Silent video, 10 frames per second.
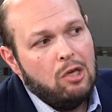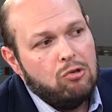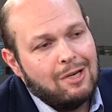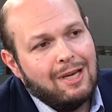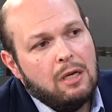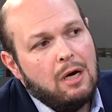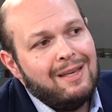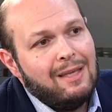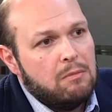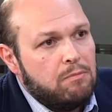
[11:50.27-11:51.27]
you
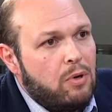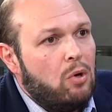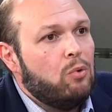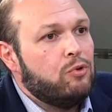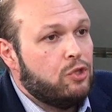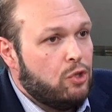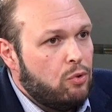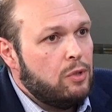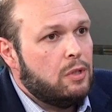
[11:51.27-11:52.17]
cannot impose your